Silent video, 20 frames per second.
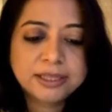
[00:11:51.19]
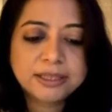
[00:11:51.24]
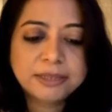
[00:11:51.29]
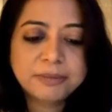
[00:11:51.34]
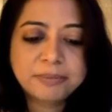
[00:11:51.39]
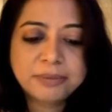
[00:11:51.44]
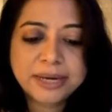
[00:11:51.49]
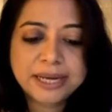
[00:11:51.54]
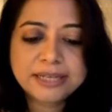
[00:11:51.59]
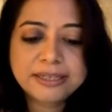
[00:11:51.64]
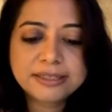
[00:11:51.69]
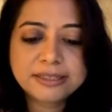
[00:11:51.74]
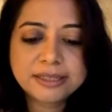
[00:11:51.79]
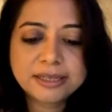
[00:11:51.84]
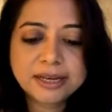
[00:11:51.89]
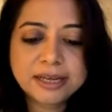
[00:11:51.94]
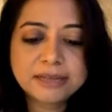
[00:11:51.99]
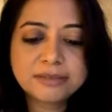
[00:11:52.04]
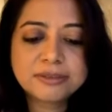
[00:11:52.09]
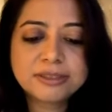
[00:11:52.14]
The brand has
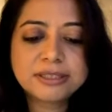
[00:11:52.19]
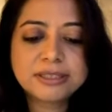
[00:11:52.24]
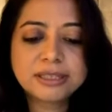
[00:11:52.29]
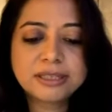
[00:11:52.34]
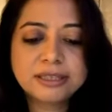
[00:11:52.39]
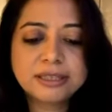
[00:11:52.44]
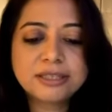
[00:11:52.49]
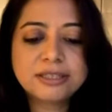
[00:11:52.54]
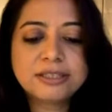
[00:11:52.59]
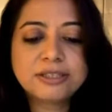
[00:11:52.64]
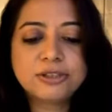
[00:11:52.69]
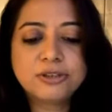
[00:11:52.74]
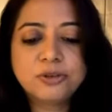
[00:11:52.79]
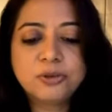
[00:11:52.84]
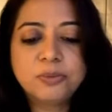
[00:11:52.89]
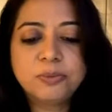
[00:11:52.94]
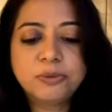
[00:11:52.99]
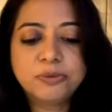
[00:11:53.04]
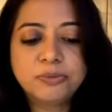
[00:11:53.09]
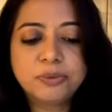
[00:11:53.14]
announced that this
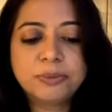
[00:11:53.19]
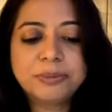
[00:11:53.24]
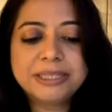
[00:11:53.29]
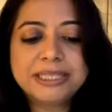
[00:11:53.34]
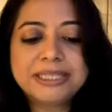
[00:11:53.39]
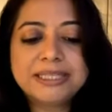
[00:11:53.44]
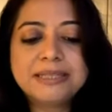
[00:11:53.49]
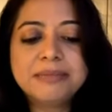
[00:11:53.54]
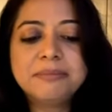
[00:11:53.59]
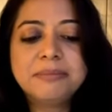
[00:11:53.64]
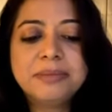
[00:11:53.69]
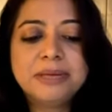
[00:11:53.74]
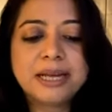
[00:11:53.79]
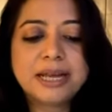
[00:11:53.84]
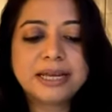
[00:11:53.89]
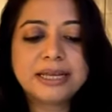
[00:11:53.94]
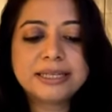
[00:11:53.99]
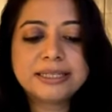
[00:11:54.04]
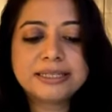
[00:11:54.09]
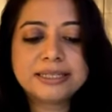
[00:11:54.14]
group of women
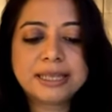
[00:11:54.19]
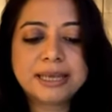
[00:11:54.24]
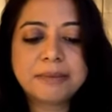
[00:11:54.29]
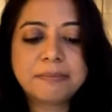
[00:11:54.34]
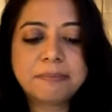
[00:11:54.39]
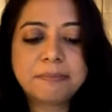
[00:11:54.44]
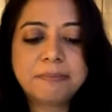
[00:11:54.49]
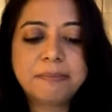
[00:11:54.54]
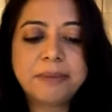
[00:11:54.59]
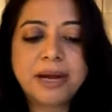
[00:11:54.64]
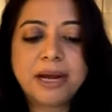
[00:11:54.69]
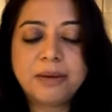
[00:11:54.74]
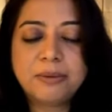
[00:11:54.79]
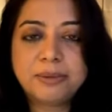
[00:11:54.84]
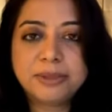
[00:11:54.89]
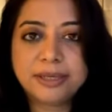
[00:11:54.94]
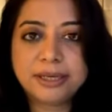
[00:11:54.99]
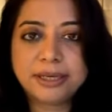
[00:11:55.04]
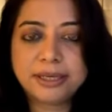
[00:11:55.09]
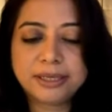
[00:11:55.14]
symbolize
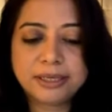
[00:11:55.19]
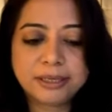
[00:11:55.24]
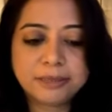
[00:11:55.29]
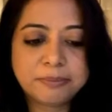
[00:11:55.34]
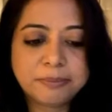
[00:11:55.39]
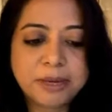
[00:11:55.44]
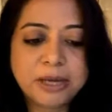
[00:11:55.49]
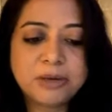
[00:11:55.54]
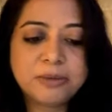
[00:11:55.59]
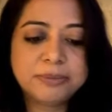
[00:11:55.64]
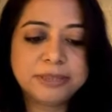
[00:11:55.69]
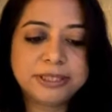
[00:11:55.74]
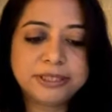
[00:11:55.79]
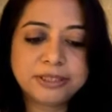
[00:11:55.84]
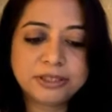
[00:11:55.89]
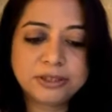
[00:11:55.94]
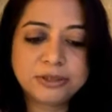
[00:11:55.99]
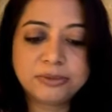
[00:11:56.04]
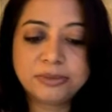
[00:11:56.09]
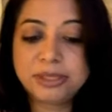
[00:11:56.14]
empowerment,
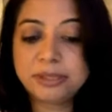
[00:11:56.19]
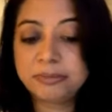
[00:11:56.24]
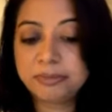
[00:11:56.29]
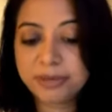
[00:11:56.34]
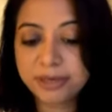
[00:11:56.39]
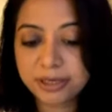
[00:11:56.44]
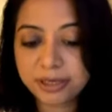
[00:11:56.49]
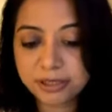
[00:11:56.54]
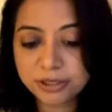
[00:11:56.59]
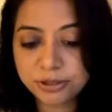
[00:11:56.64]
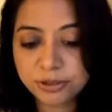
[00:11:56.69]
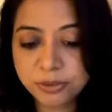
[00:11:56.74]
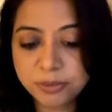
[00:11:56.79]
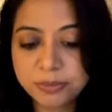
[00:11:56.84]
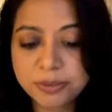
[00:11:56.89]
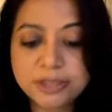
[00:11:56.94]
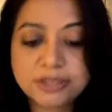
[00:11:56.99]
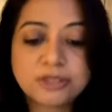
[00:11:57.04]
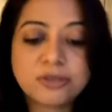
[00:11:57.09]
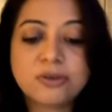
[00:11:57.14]
including Priyanka
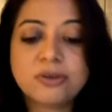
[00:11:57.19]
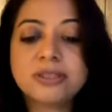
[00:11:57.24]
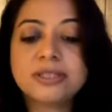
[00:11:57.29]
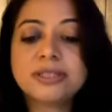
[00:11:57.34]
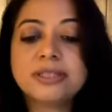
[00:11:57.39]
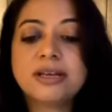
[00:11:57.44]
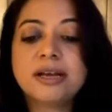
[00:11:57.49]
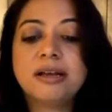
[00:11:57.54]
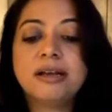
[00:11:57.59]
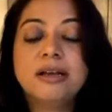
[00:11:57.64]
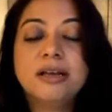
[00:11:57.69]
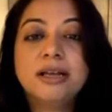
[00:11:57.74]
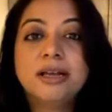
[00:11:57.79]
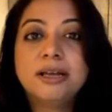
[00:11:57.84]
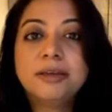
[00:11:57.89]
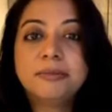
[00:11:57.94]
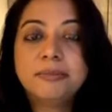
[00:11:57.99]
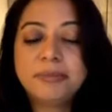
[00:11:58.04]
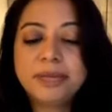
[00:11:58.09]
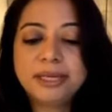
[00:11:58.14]
Chopra, soccer star
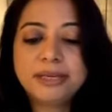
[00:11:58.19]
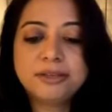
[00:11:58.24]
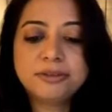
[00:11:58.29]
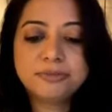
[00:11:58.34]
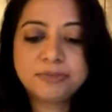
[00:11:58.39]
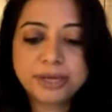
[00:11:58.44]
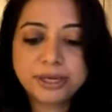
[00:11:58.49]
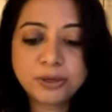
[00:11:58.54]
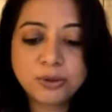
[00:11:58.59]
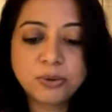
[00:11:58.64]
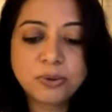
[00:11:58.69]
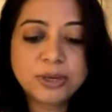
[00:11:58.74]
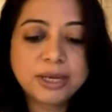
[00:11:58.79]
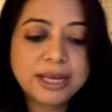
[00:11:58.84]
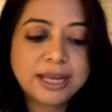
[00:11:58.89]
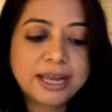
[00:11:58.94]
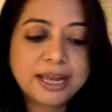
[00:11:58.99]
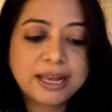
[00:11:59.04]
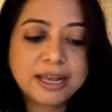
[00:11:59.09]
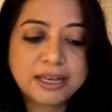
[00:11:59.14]
Megan Rapinoe,
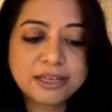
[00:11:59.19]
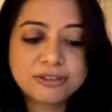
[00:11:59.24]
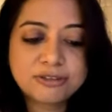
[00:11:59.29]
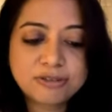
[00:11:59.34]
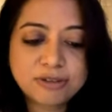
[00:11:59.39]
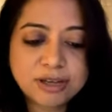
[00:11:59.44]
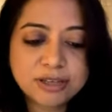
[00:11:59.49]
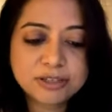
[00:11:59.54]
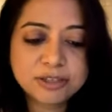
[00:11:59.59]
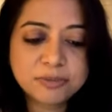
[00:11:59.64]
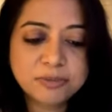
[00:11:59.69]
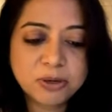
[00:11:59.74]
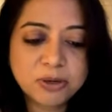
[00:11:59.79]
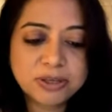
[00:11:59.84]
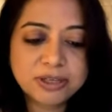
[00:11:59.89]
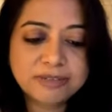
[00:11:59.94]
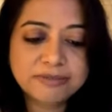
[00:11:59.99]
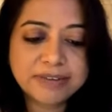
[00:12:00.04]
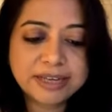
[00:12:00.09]
and trans model